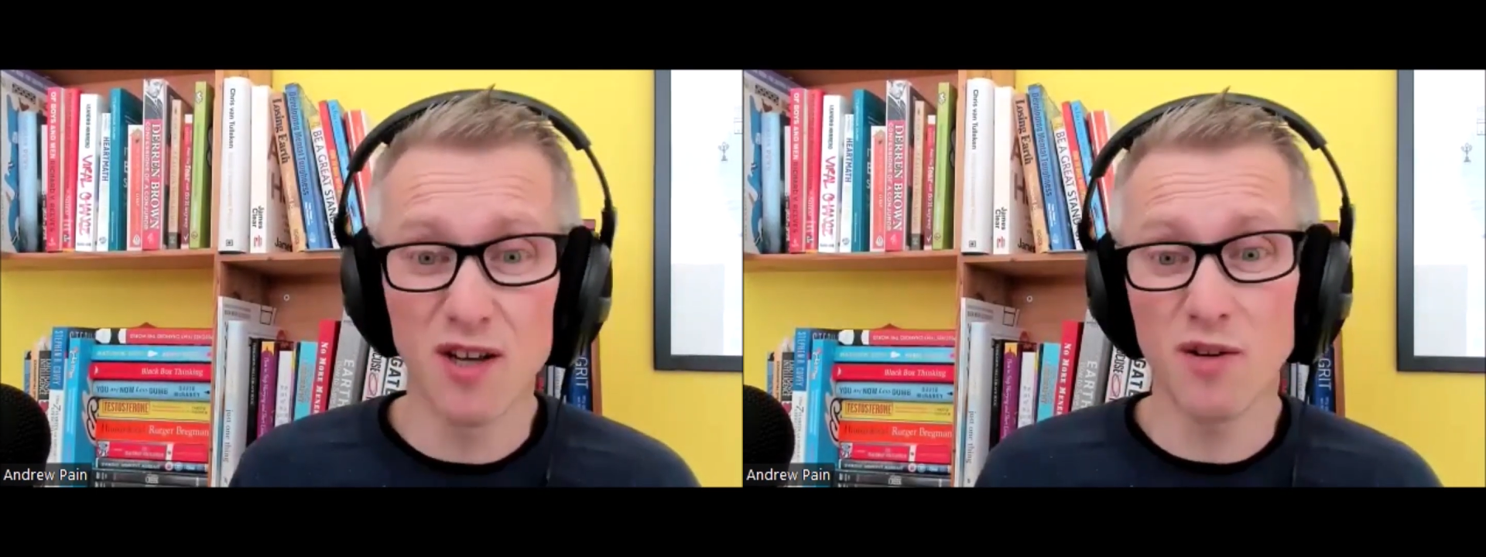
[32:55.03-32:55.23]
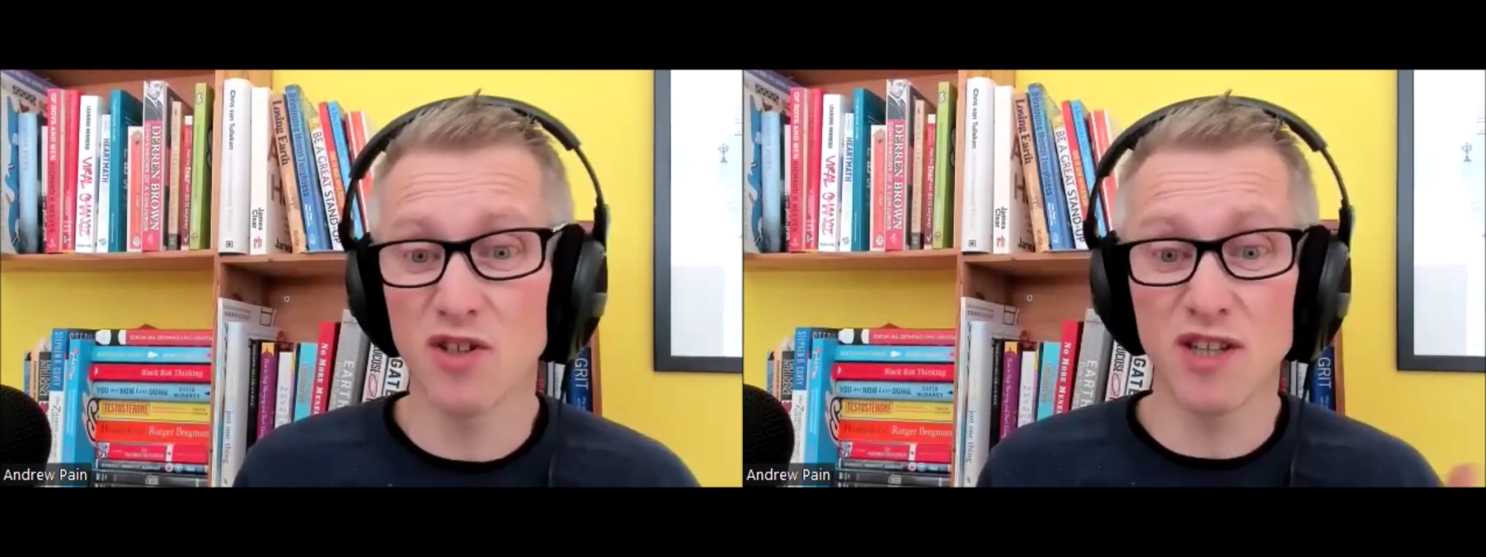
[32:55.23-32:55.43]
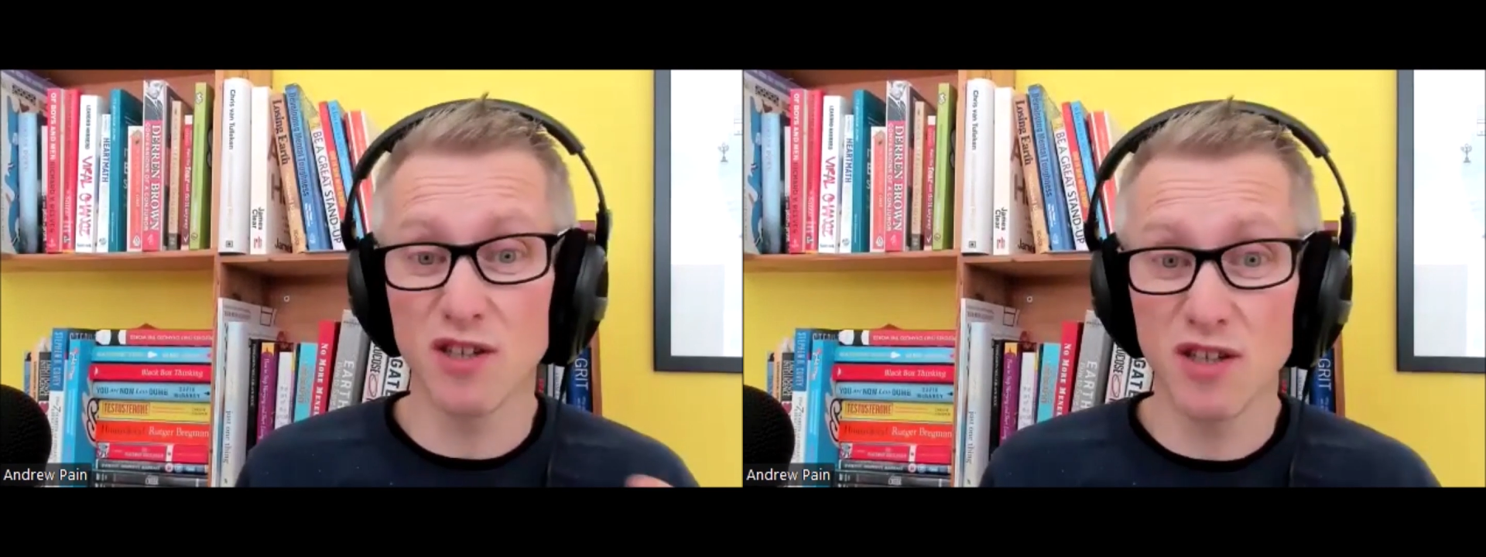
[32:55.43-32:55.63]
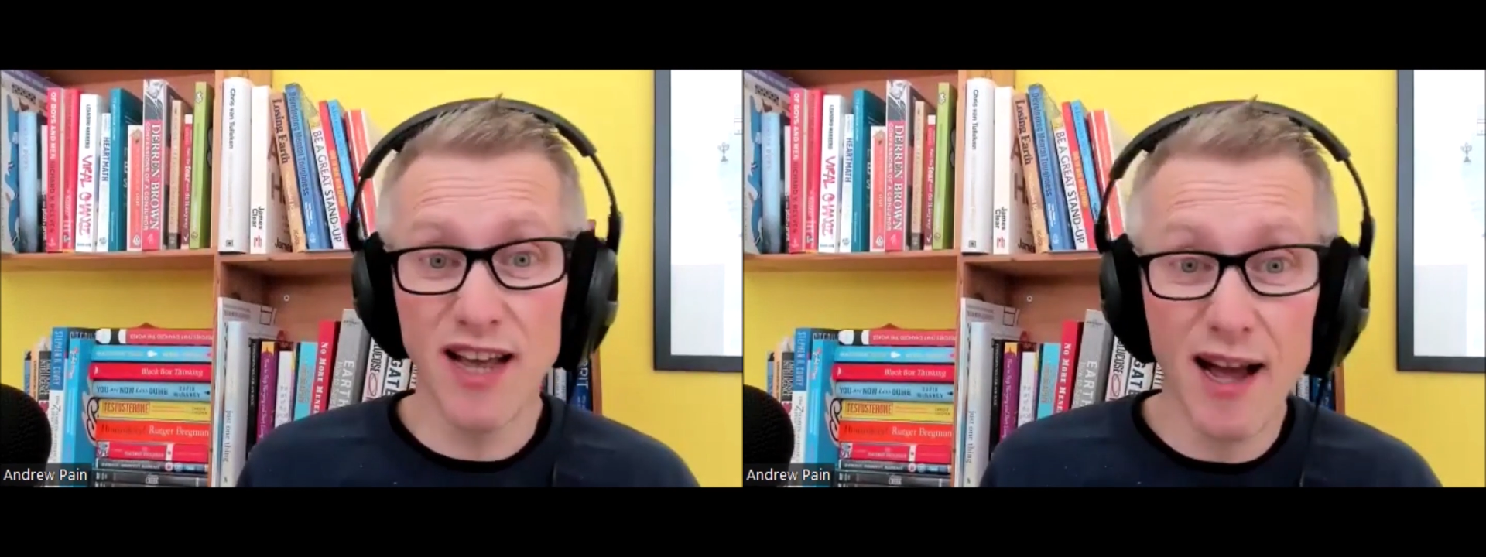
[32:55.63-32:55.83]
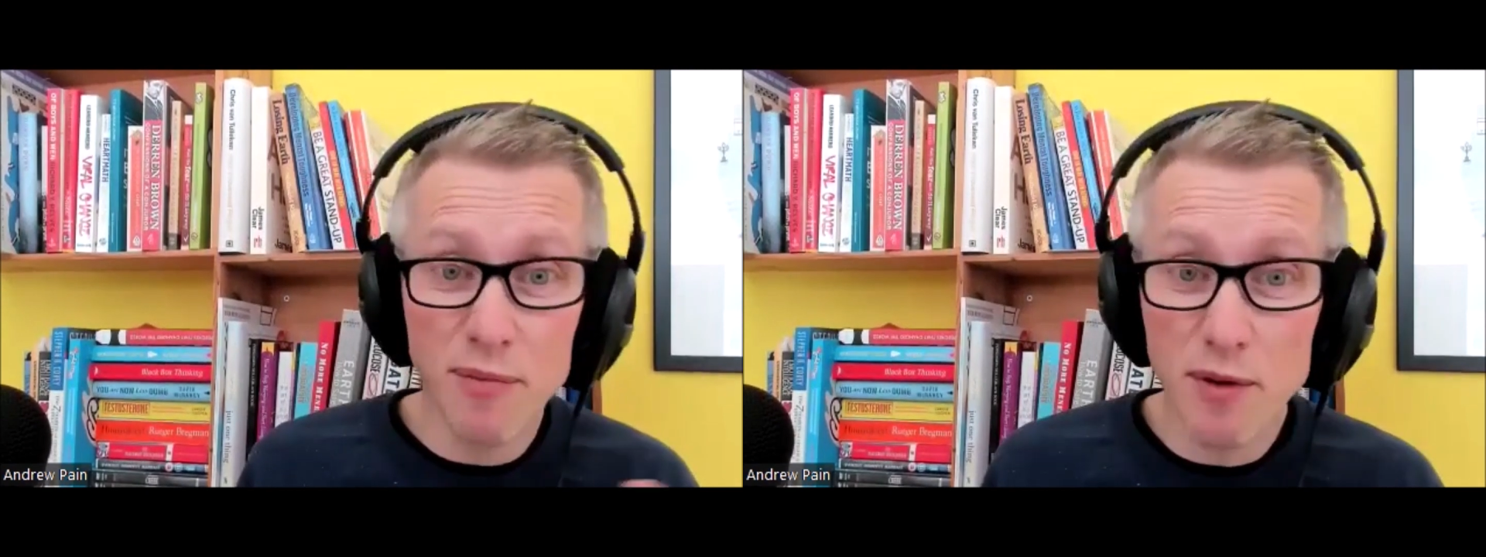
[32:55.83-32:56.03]
because it
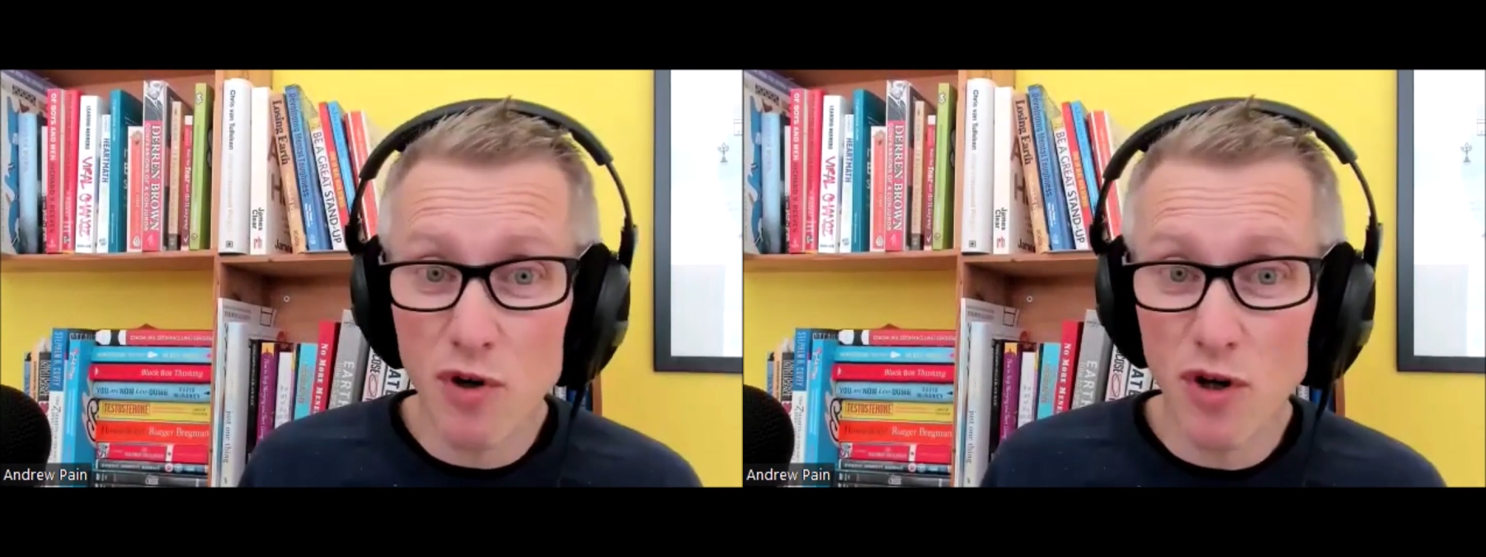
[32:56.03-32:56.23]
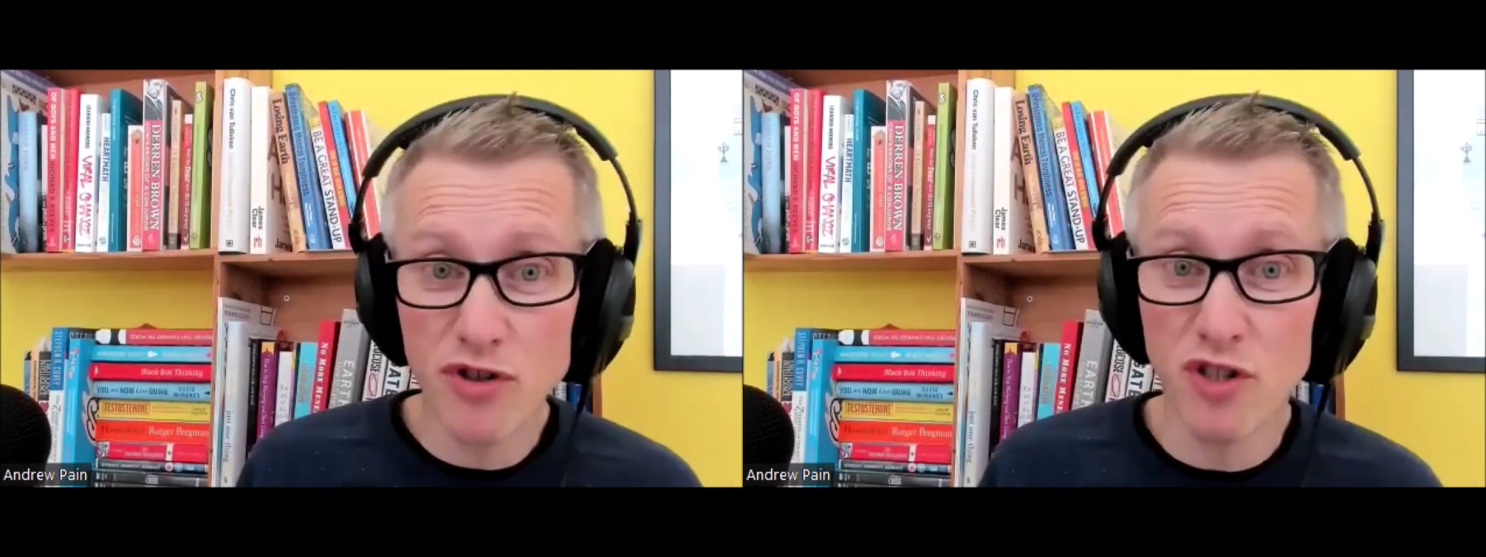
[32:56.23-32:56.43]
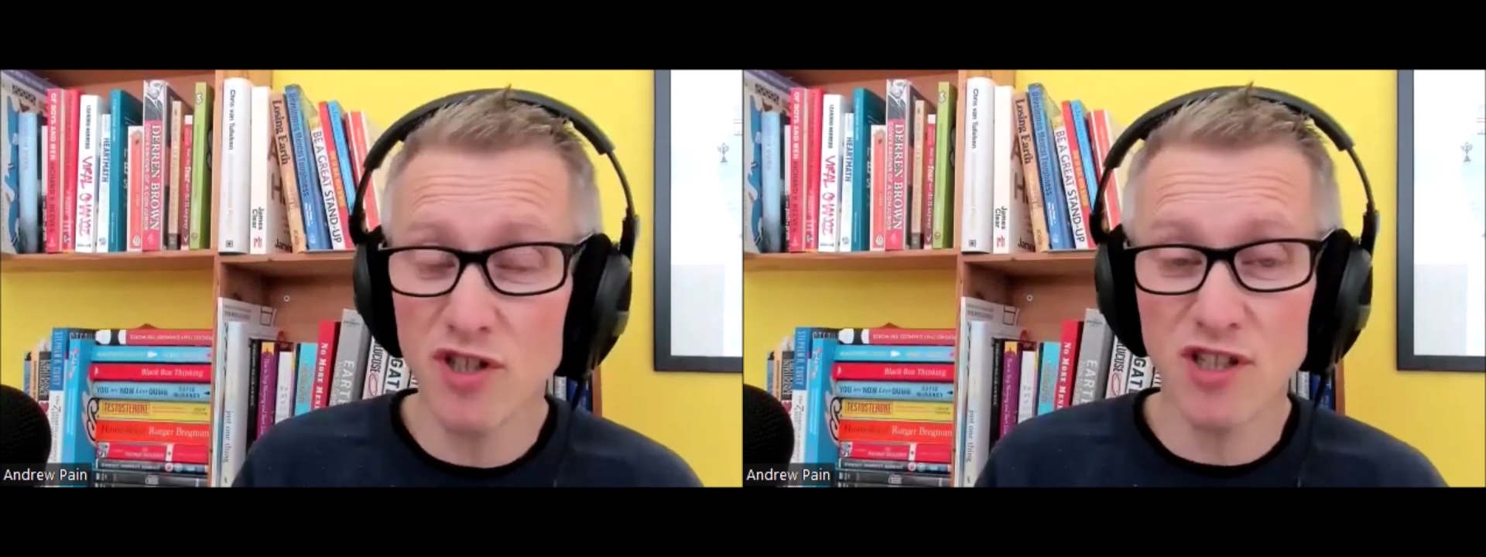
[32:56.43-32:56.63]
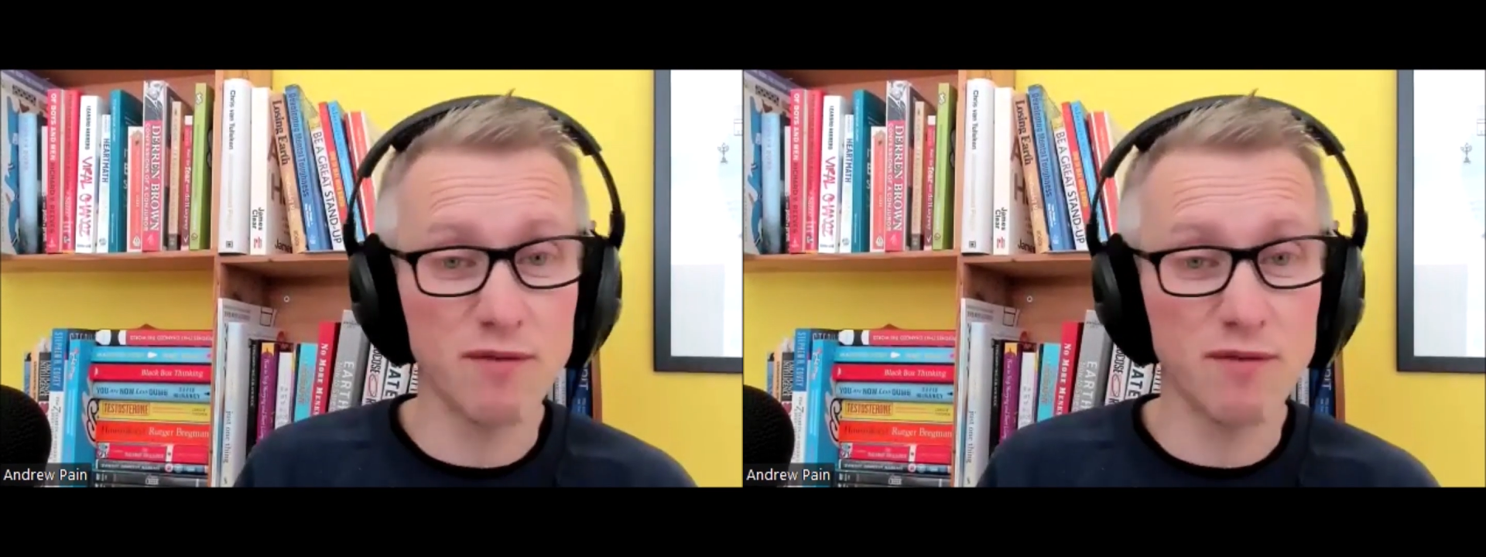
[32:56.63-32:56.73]
can be monotonous,